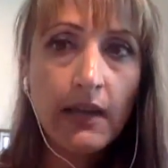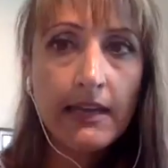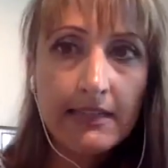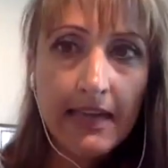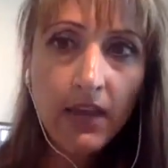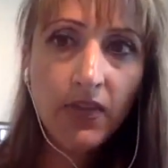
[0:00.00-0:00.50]

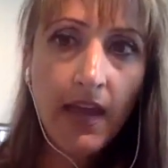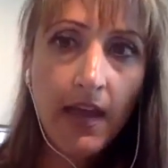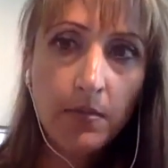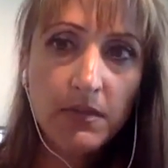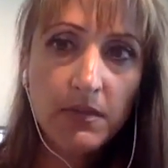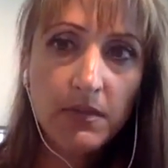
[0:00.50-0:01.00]
take
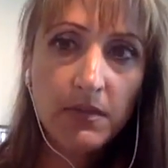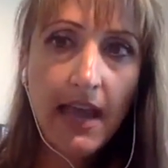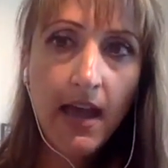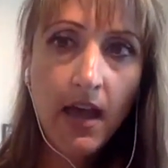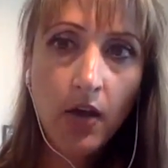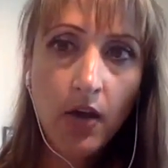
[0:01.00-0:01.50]
them
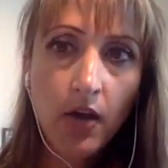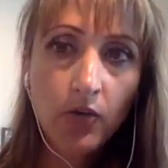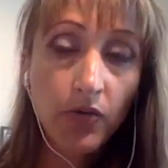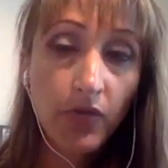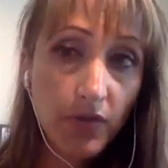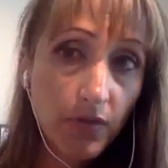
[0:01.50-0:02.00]
down the
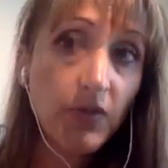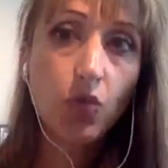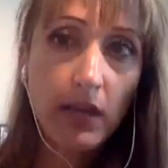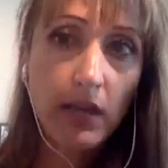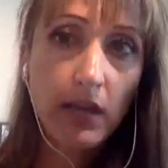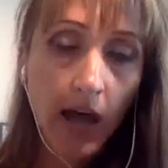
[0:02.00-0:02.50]

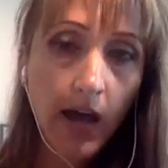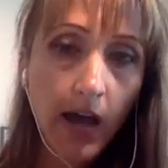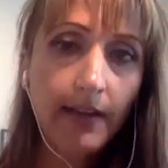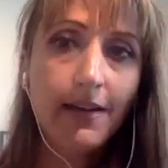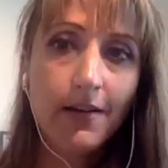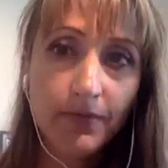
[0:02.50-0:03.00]
storyline
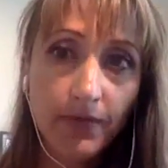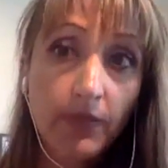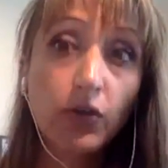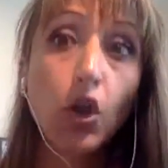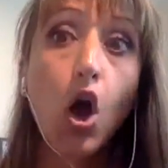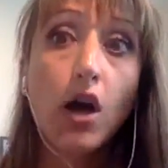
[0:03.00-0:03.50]
of
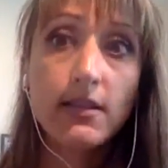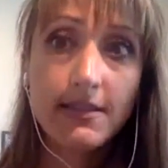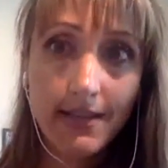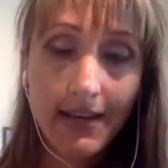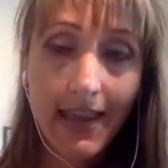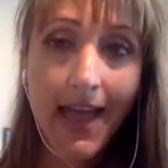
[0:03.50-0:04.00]
loss
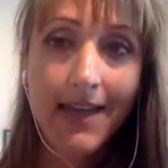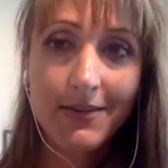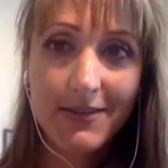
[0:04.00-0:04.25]
again.